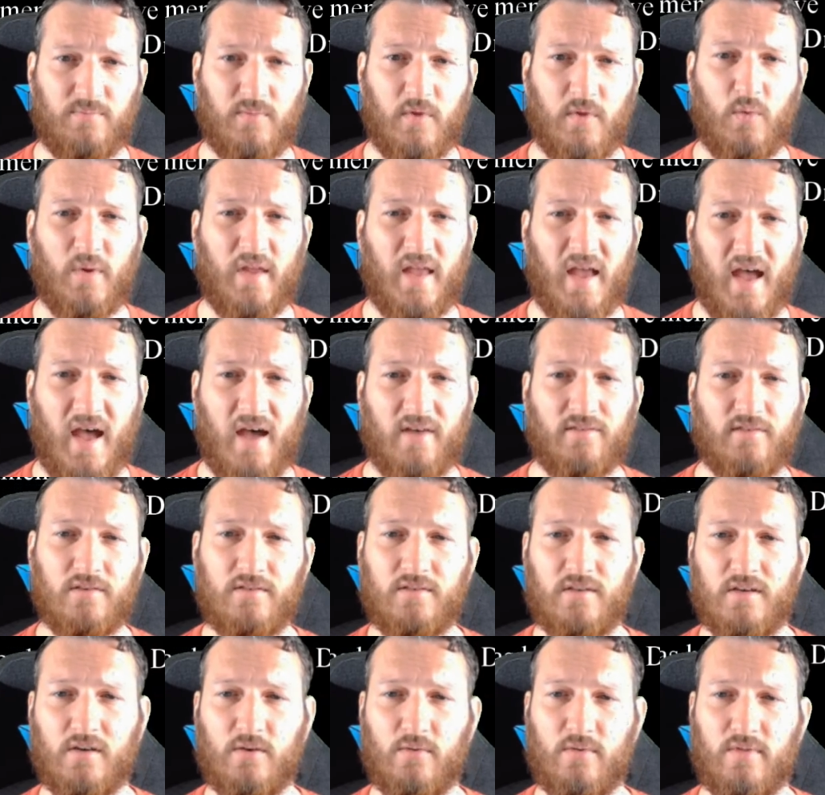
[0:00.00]
we have to
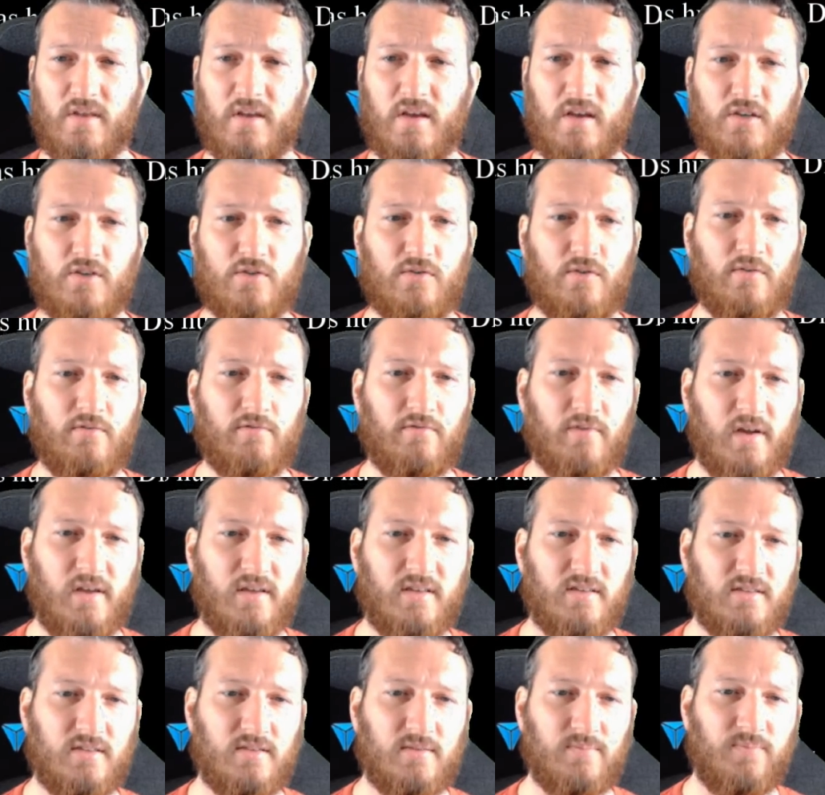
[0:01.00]
deal with the issue of
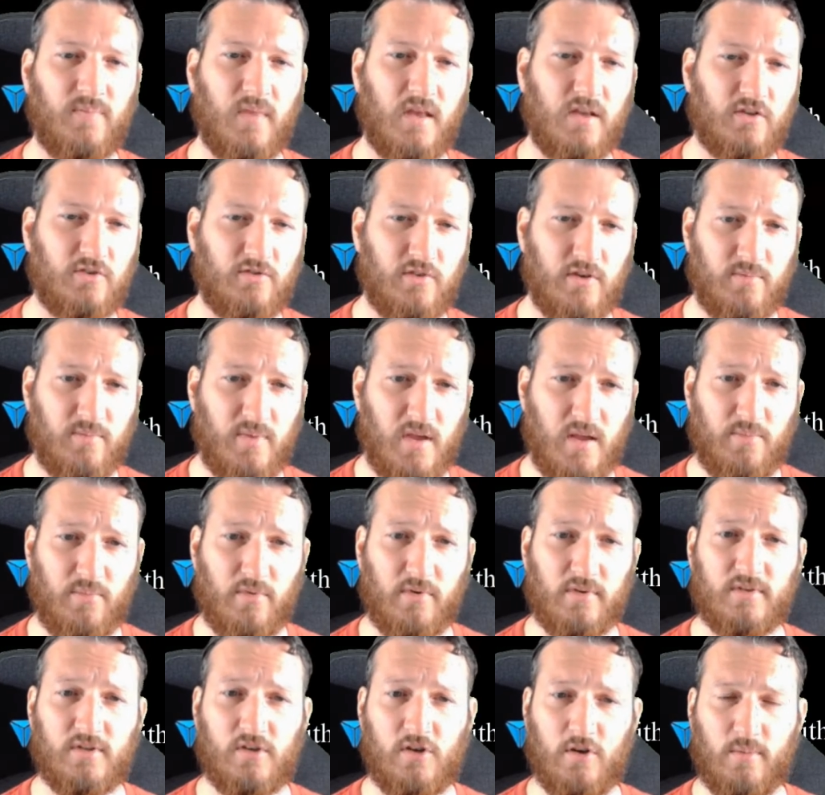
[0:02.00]
race and treat people
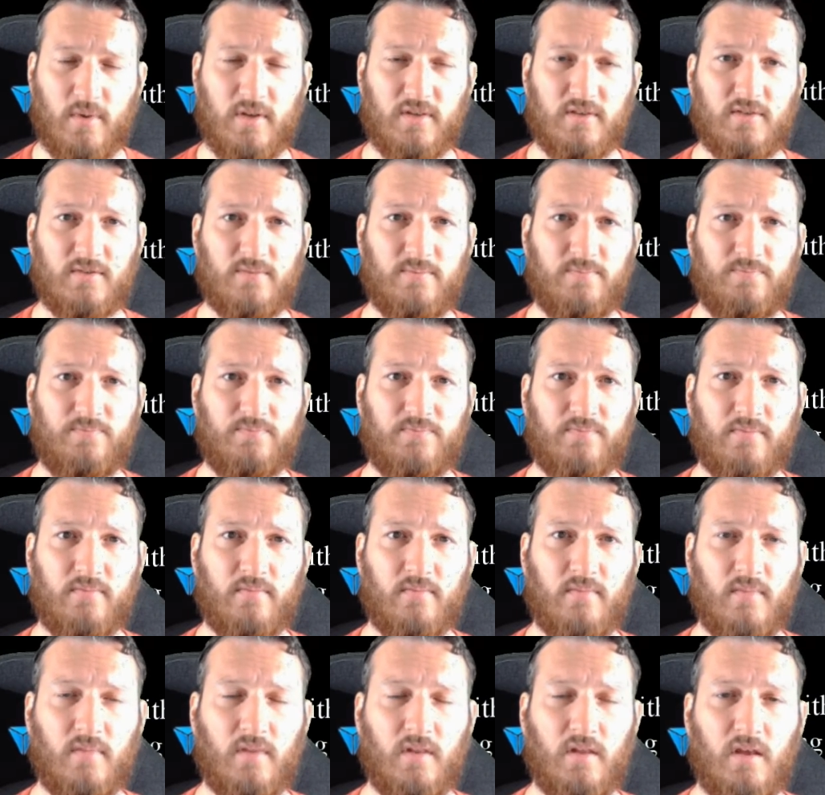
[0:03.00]
as humans.
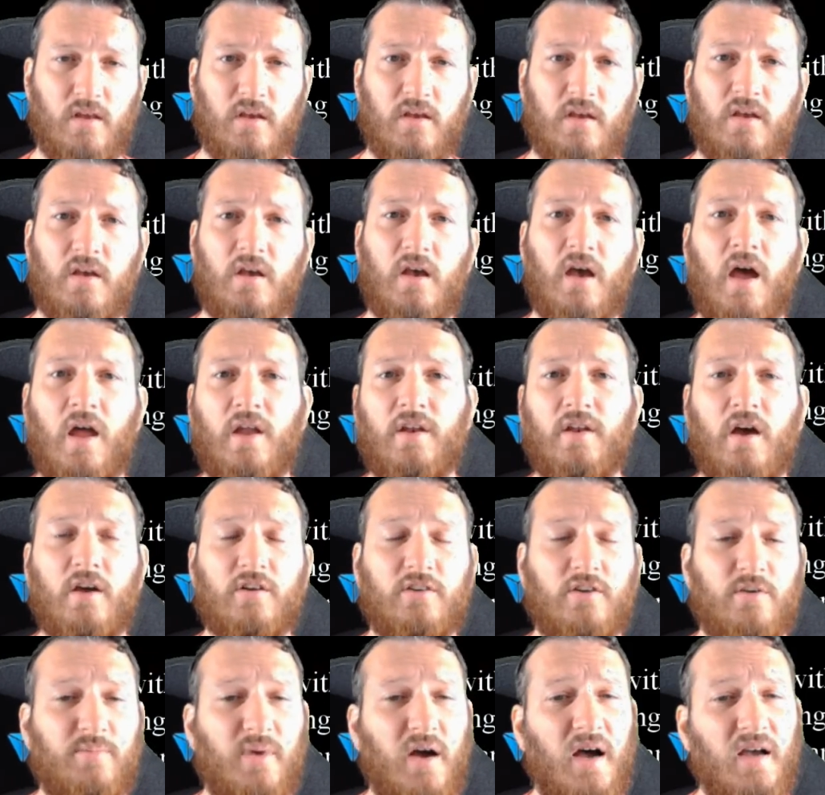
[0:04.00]
And
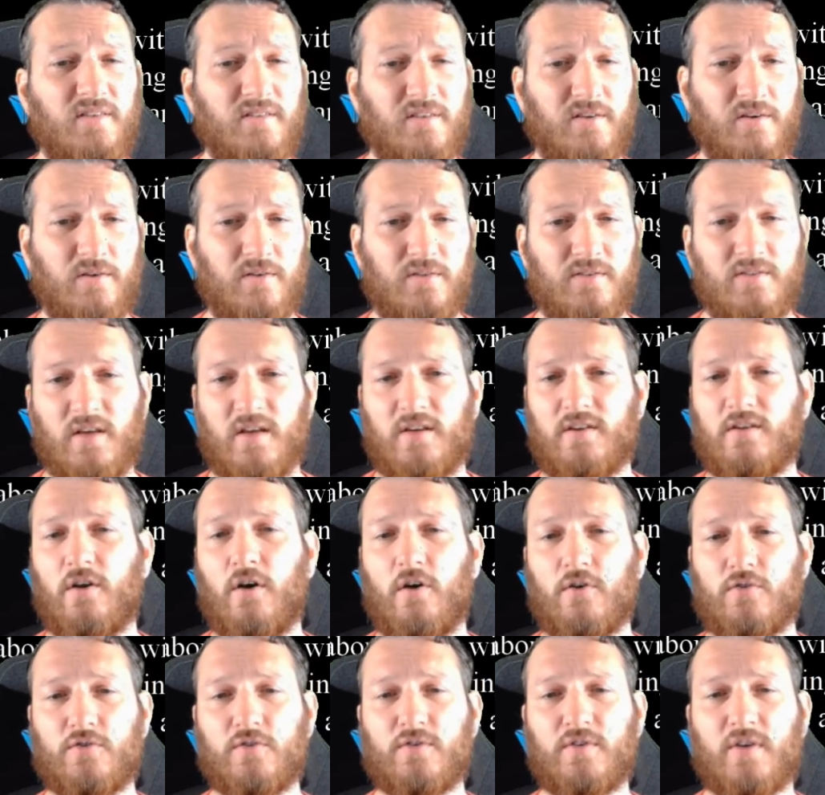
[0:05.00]
Dr. Boscoe said
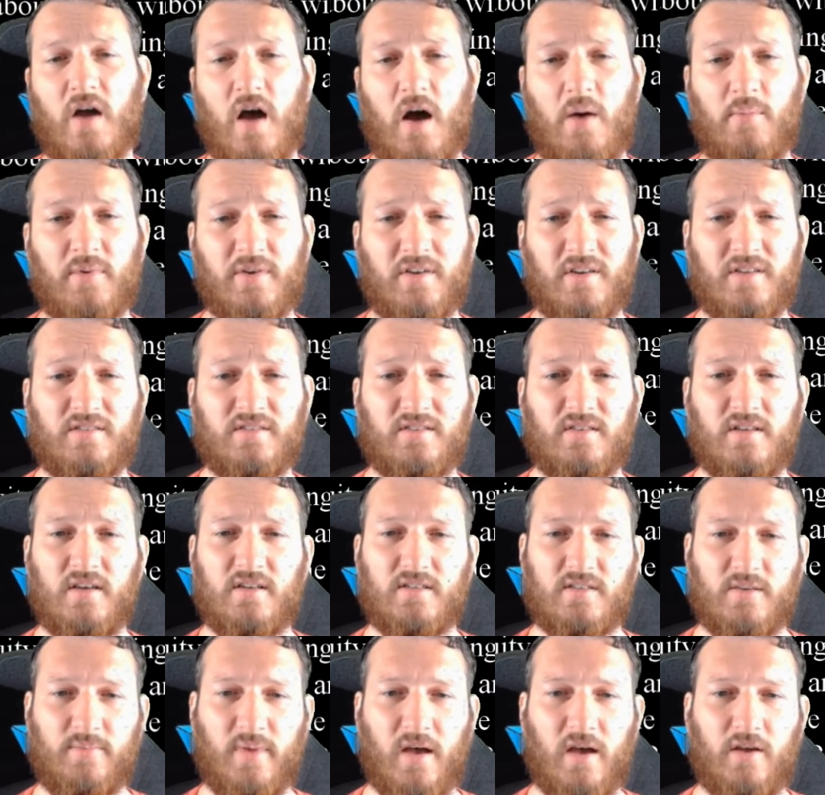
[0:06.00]
cultural competence
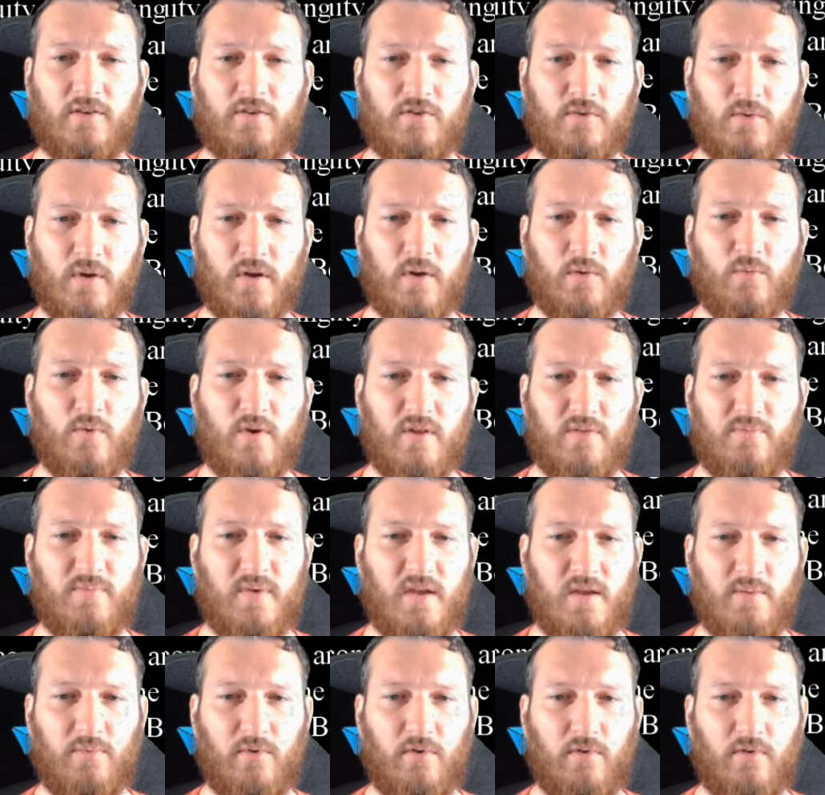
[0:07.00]
is about doing with
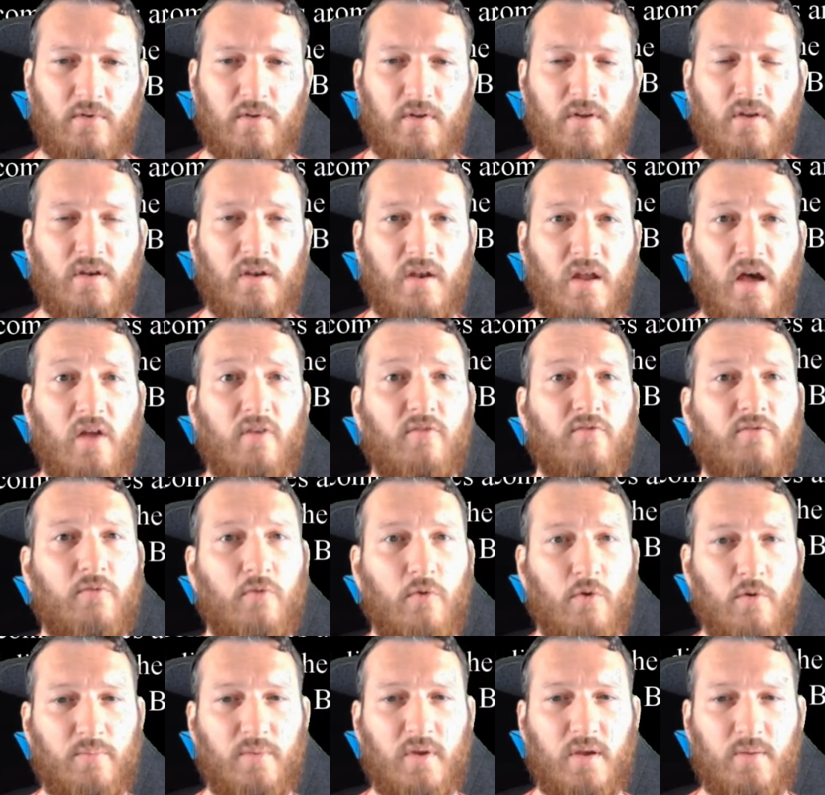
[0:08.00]
people, not
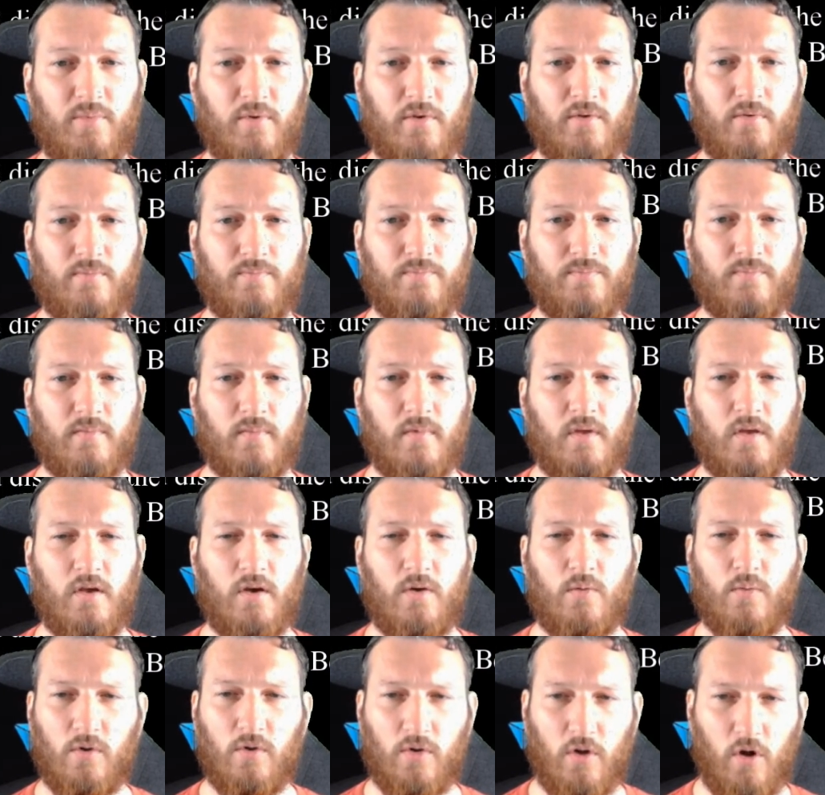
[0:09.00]
for people.
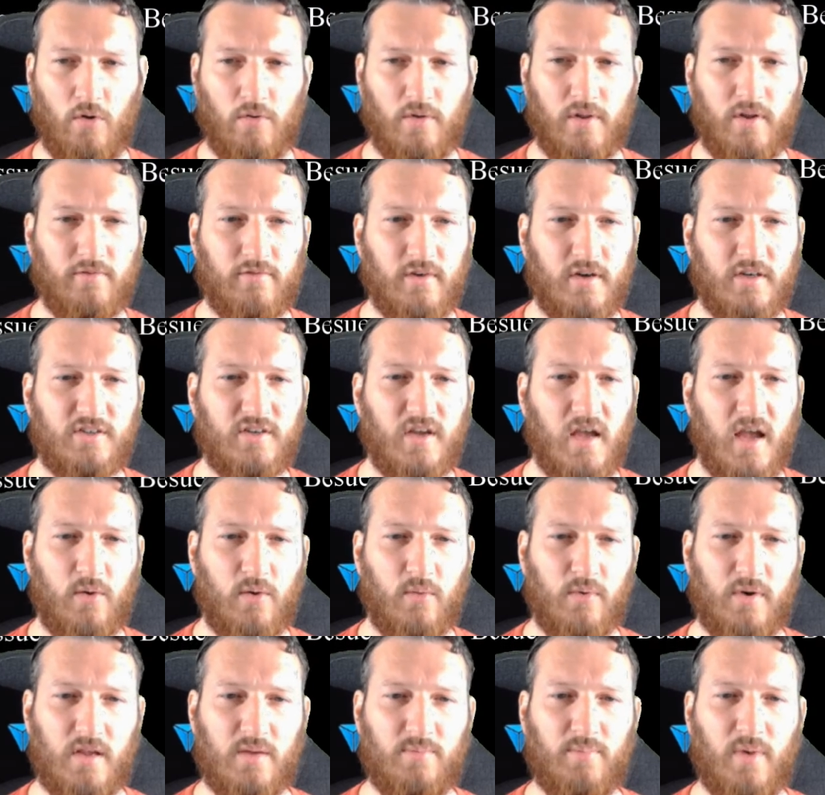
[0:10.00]
will only reach
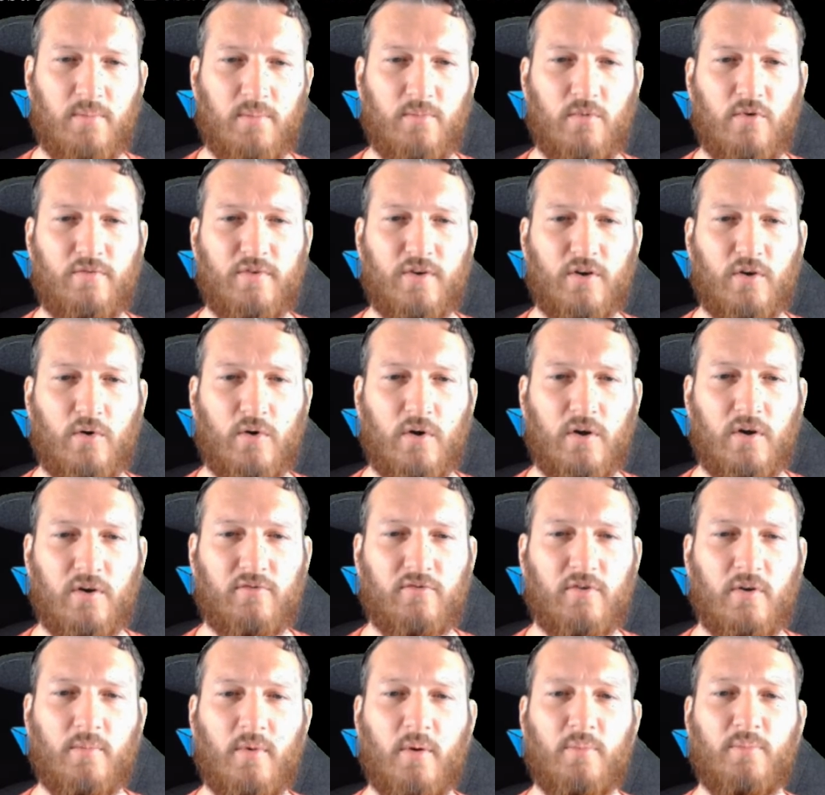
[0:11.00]
equity by moving on
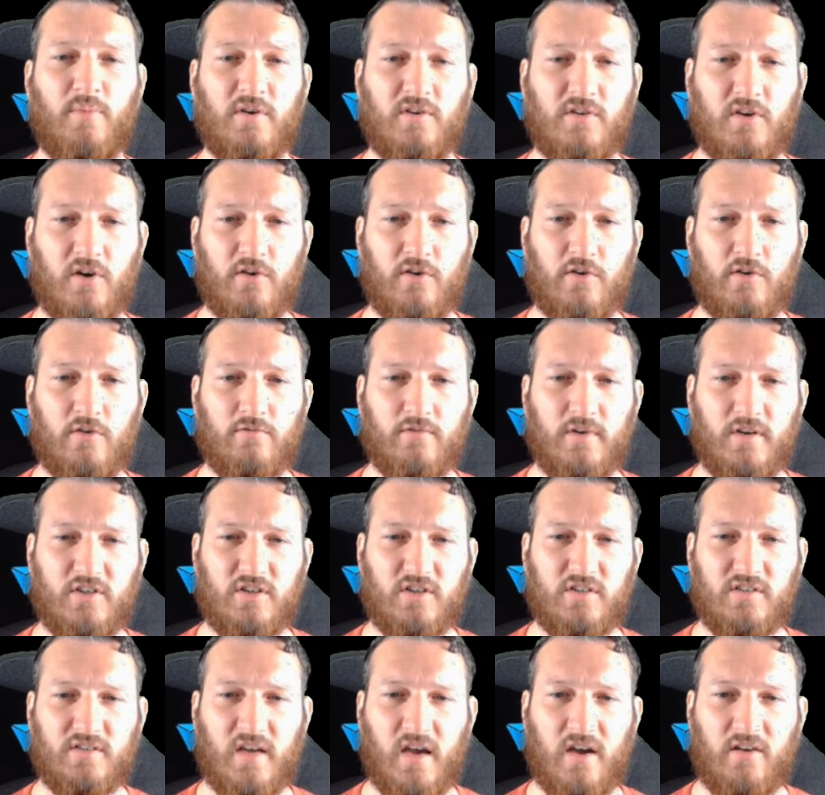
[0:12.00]
from a paternal
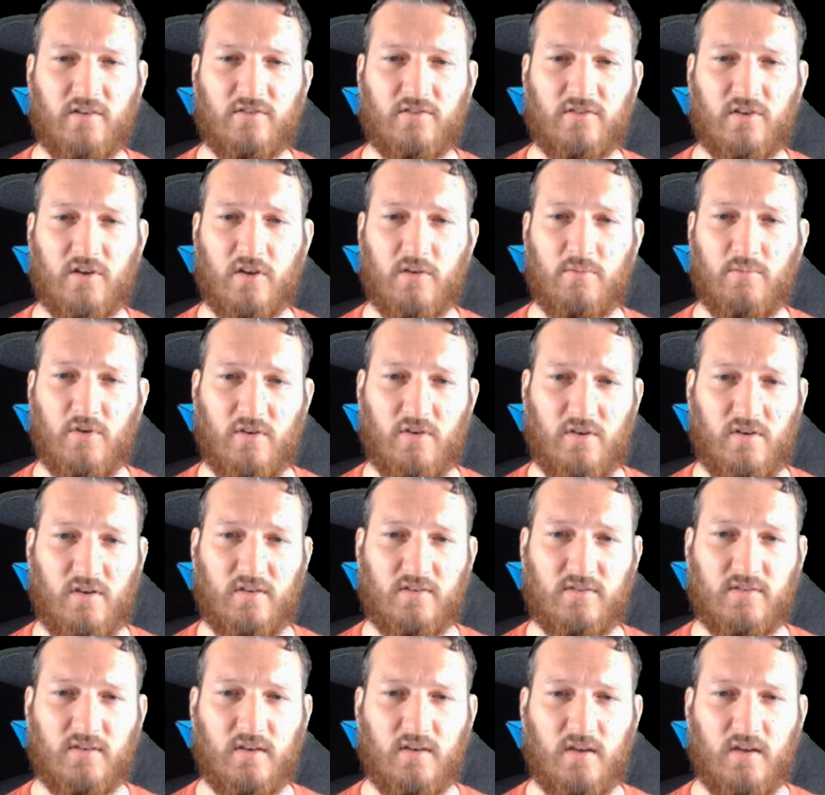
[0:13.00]
reaching down into communities